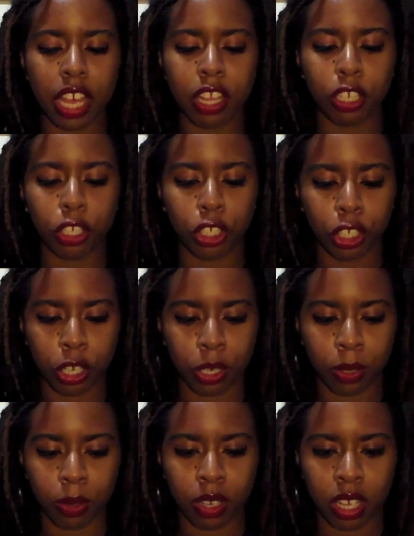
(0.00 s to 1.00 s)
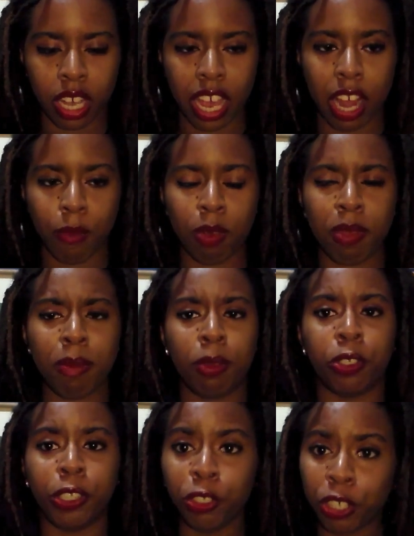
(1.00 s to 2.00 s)
in the show, and when
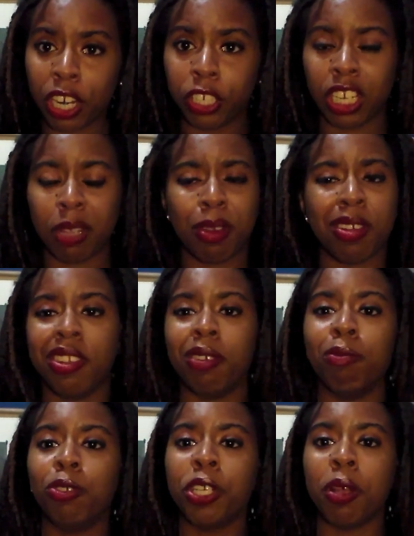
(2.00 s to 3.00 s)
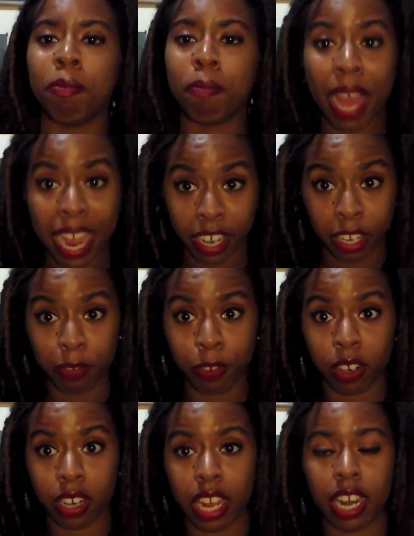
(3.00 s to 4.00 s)
people do try to shame her, they're treated badly
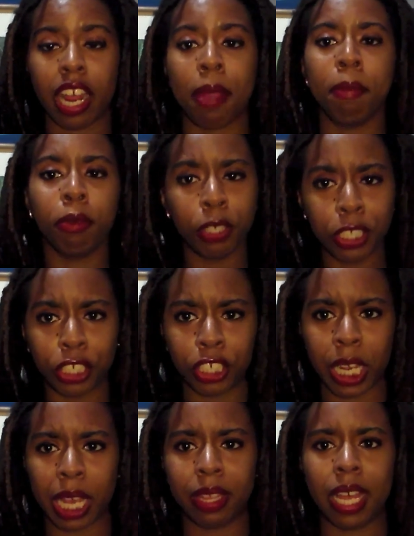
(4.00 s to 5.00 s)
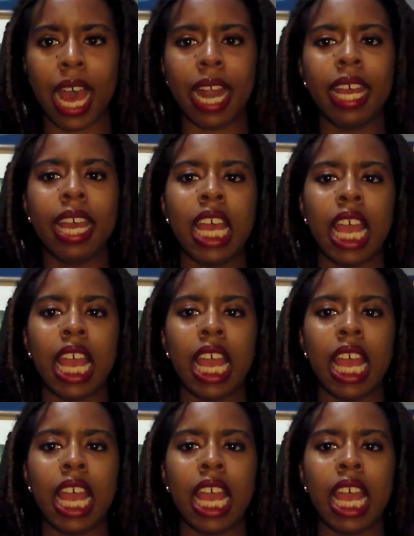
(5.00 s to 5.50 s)
for it, and I appreciate that.